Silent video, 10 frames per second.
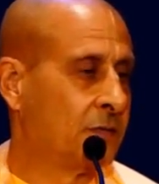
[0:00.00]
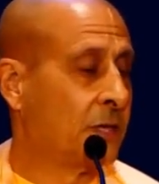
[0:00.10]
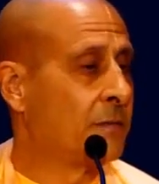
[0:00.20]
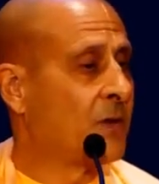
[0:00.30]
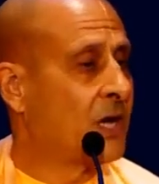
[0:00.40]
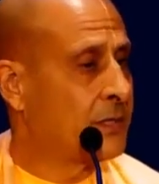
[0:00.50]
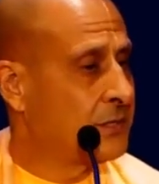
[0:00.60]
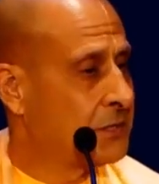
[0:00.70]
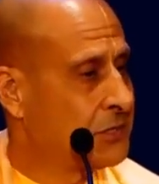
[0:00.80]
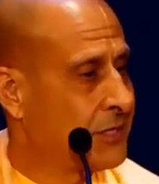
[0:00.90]

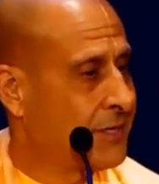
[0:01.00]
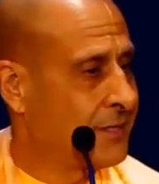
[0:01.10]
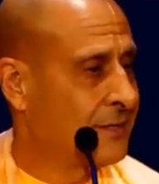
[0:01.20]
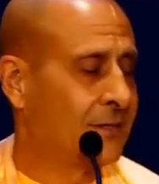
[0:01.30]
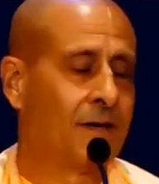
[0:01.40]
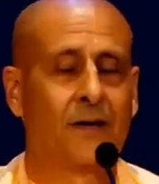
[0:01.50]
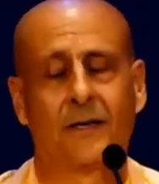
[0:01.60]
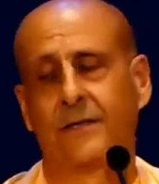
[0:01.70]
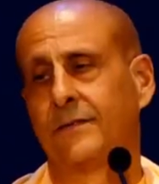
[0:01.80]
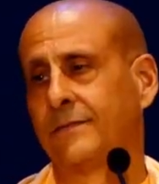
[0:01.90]
Janmadya
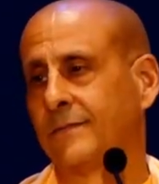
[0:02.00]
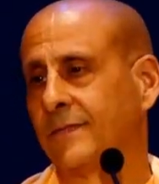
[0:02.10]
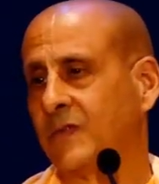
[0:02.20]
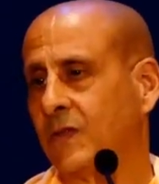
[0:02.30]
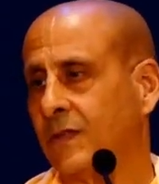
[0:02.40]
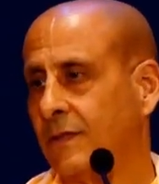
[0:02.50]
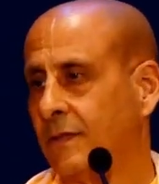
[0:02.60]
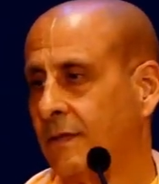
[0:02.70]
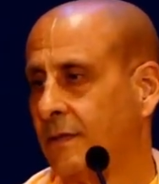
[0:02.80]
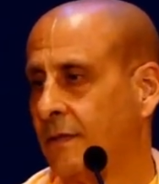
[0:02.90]
Shayataha,
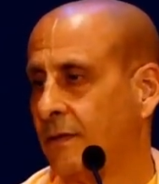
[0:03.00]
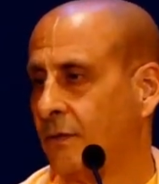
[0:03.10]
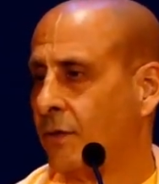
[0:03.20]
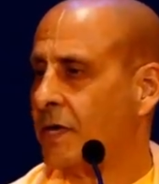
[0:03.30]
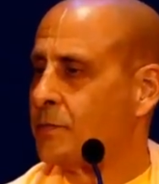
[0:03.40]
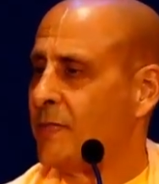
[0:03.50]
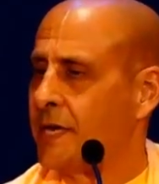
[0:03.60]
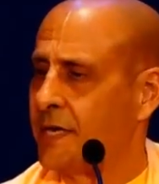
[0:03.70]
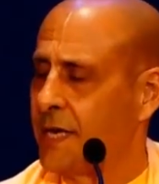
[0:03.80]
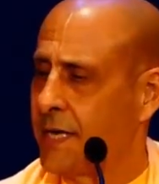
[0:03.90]
who has
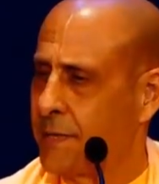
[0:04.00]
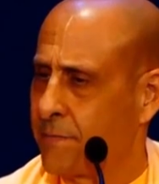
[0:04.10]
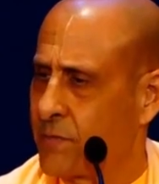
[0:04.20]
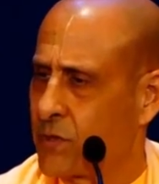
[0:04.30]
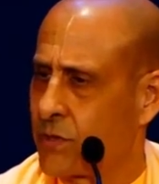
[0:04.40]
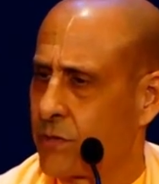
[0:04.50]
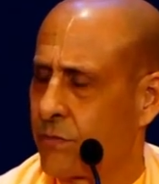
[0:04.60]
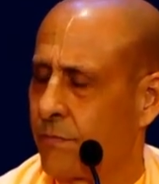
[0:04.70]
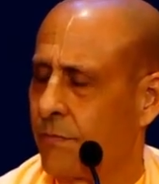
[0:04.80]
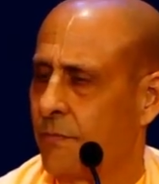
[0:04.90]
many names,
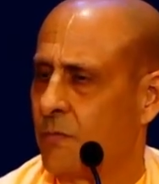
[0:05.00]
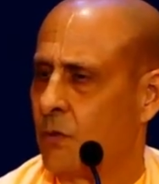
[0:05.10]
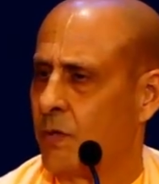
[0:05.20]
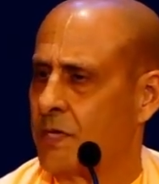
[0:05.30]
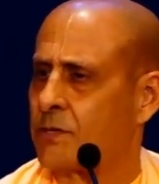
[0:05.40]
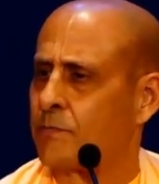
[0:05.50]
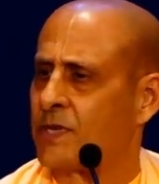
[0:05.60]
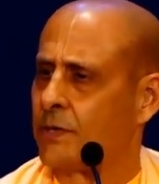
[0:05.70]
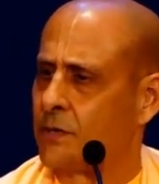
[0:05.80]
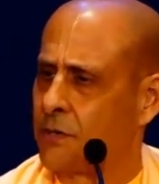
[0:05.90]
who has
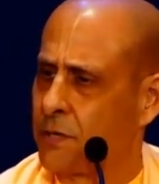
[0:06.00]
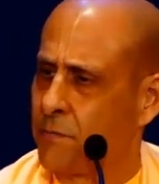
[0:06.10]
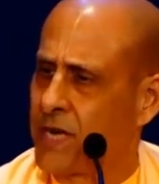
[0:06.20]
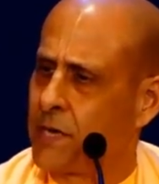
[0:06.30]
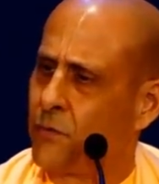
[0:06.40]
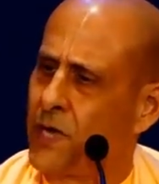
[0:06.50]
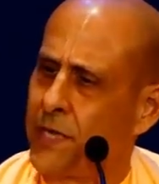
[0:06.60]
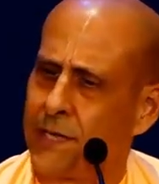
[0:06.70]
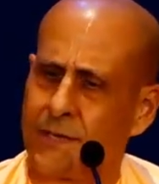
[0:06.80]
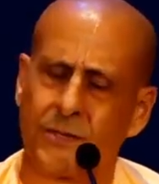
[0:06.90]
appeared in many
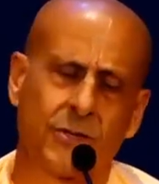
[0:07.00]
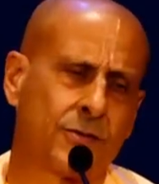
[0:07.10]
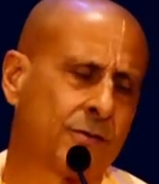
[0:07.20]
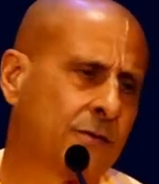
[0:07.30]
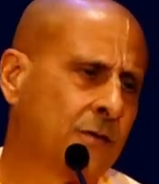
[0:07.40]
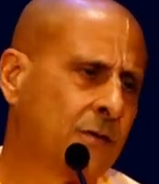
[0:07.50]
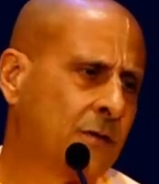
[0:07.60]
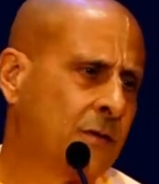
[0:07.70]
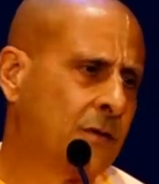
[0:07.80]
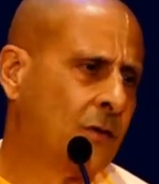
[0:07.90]
ways
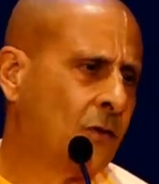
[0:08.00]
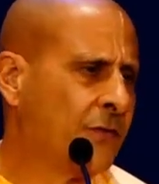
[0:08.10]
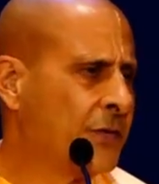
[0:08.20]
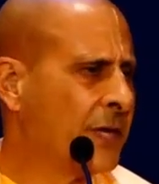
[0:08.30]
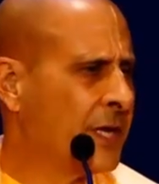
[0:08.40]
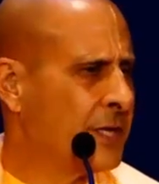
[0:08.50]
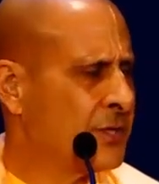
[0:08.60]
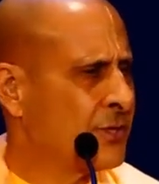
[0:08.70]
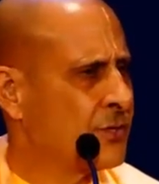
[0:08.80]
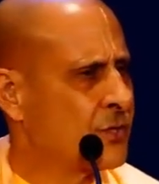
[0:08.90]
over the
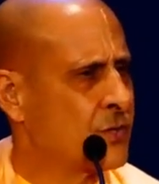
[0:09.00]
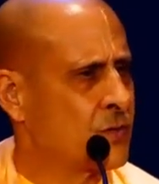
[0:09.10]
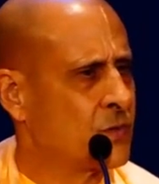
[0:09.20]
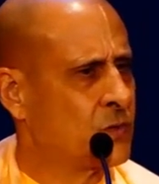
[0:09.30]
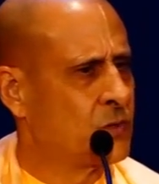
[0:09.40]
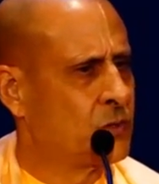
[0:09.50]
ages.